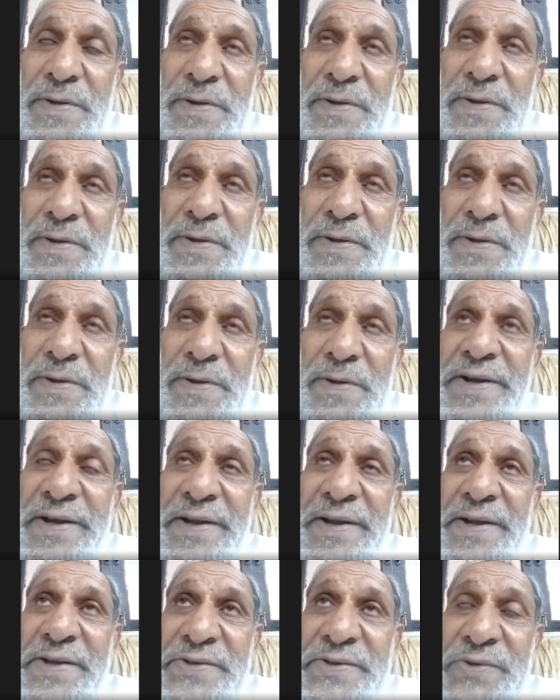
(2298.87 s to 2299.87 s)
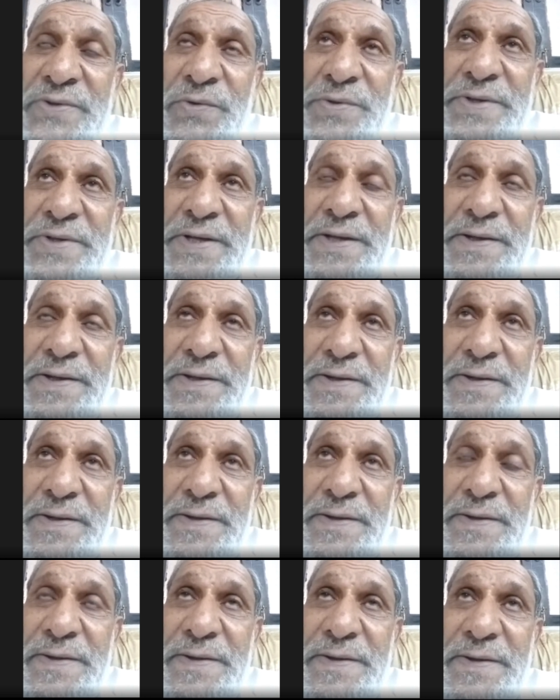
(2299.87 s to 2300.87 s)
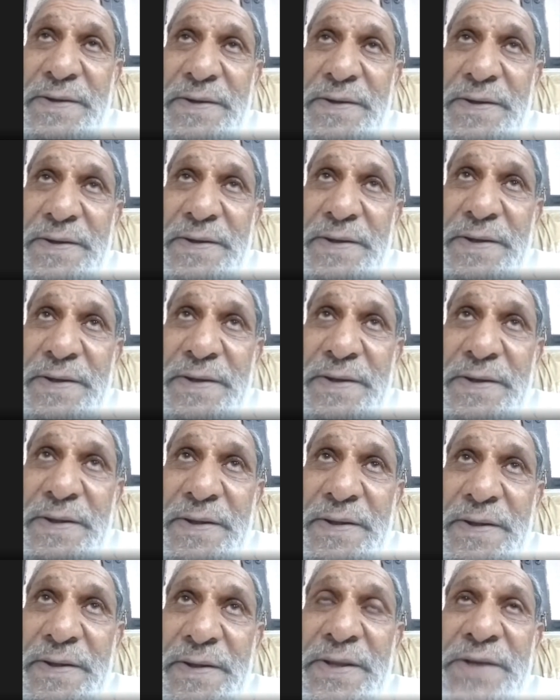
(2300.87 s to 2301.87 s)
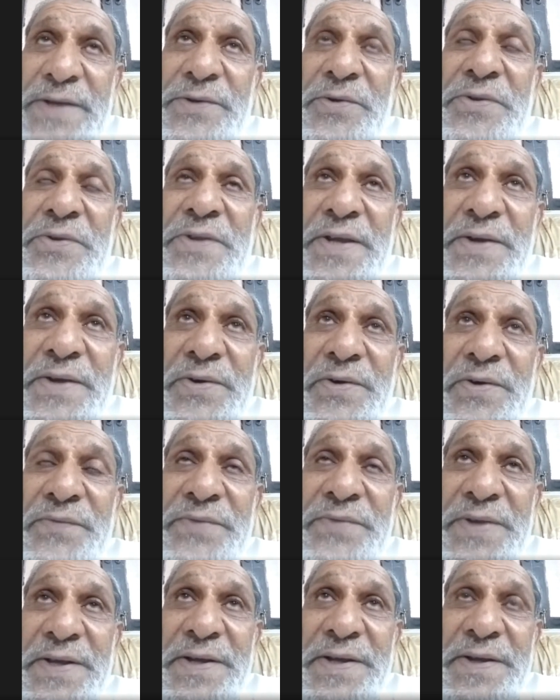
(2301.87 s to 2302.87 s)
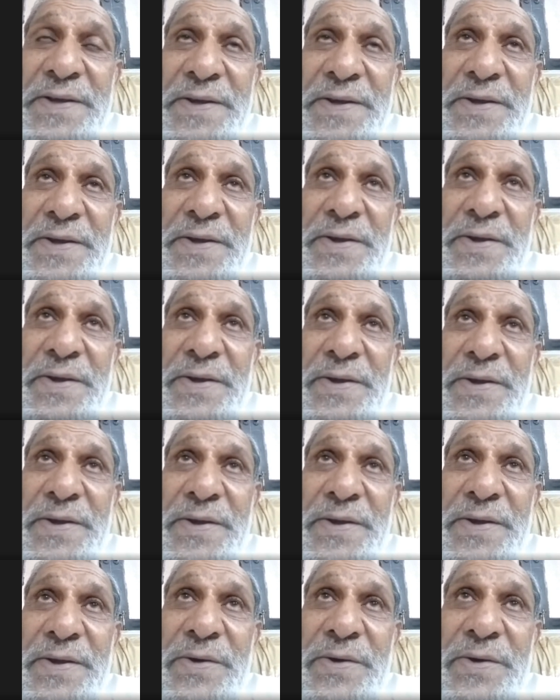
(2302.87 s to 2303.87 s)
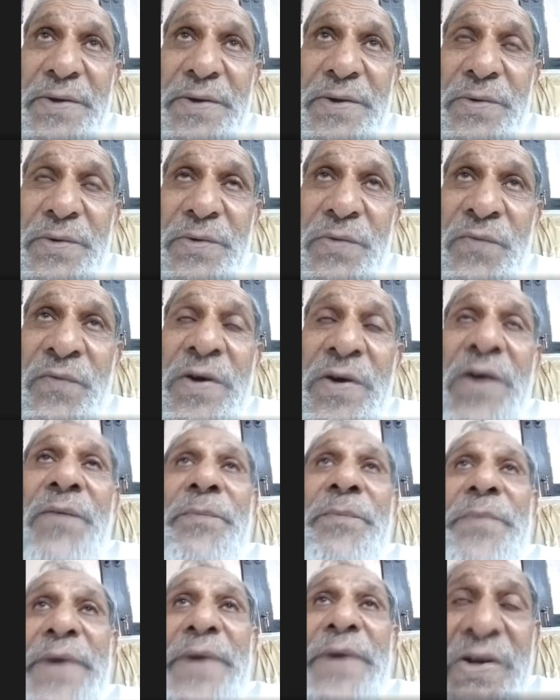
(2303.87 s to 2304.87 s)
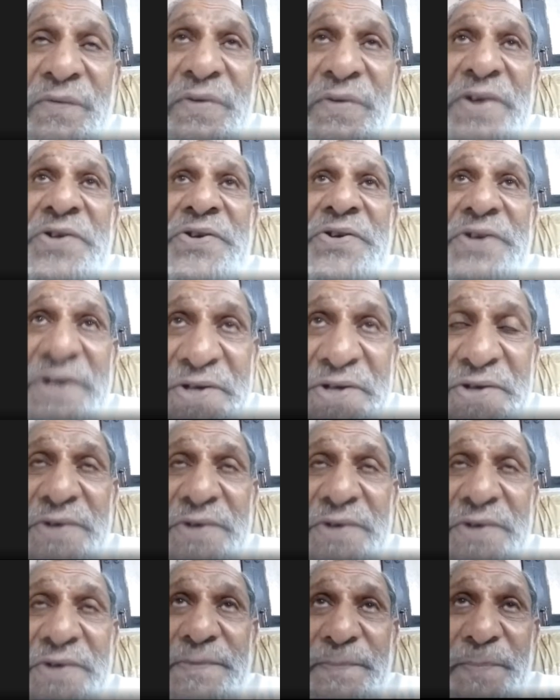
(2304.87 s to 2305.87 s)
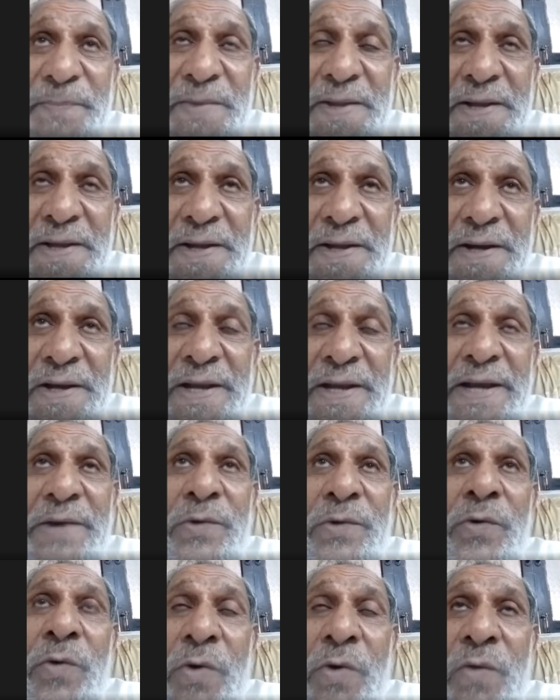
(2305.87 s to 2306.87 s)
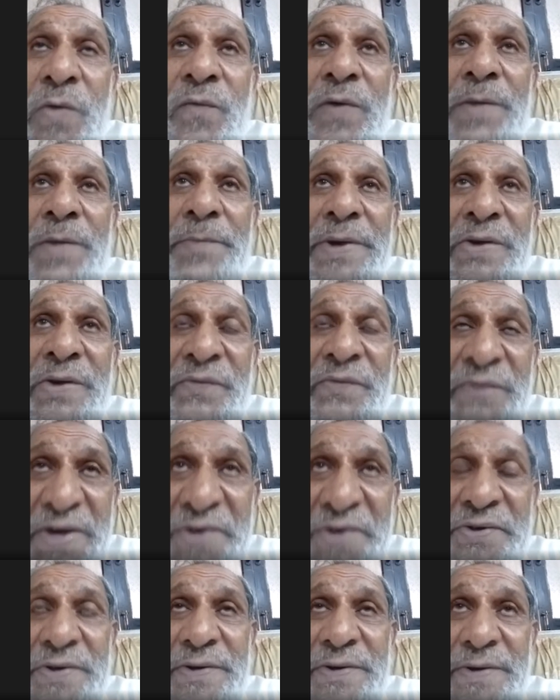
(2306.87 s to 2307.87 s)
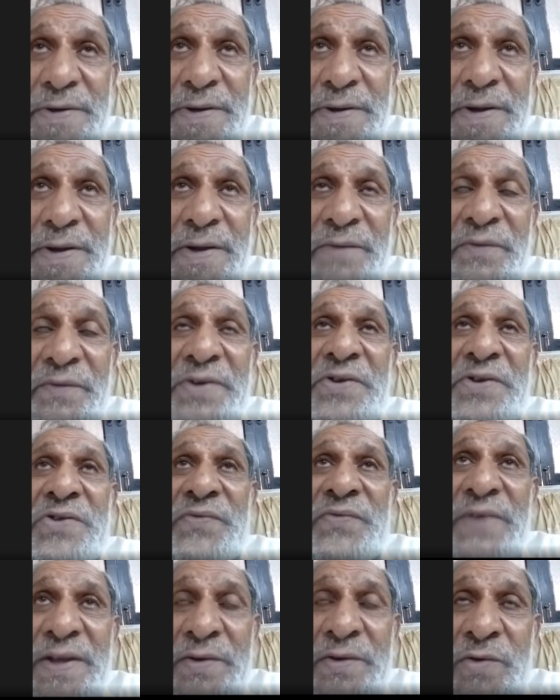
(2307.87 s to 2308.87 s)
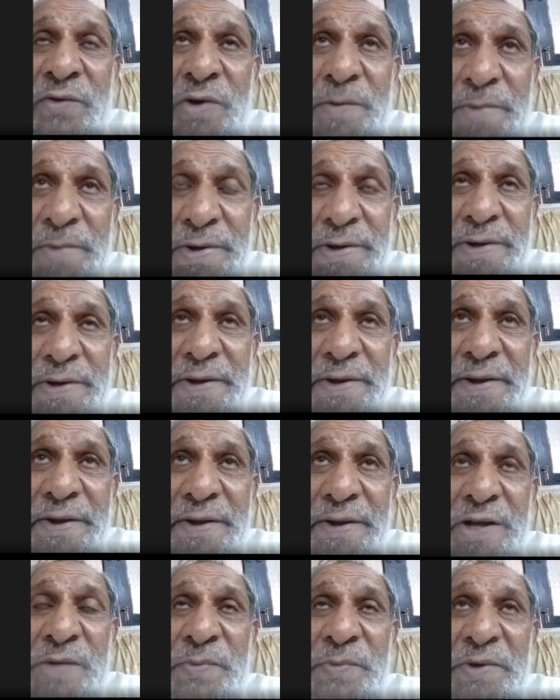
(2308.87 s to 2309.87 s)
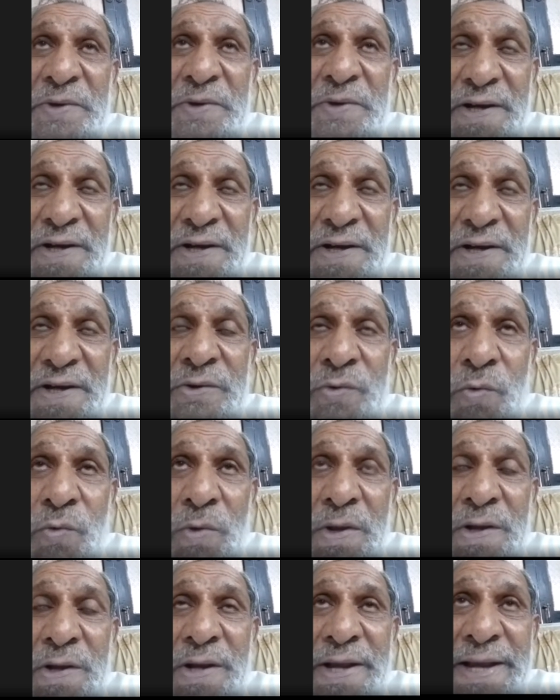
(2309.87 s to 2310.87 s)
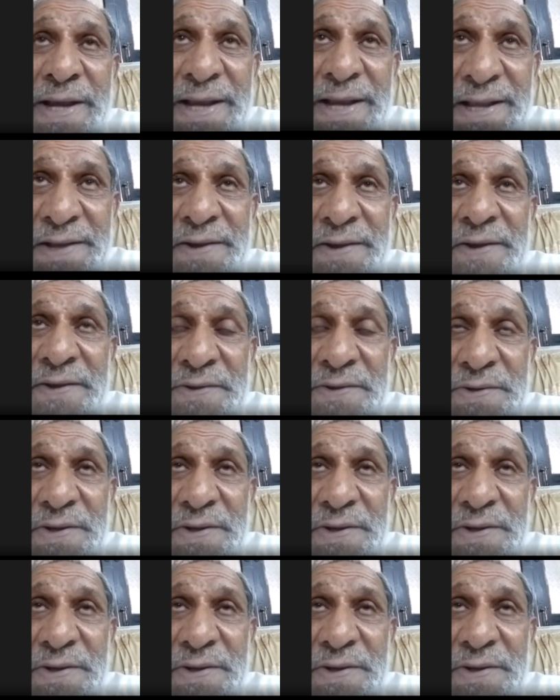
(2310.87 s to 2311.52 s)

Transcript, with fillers: Definitely he is losing. Then you think of the worm infestation, like hookworm infection, which is very common, especially in rural areas,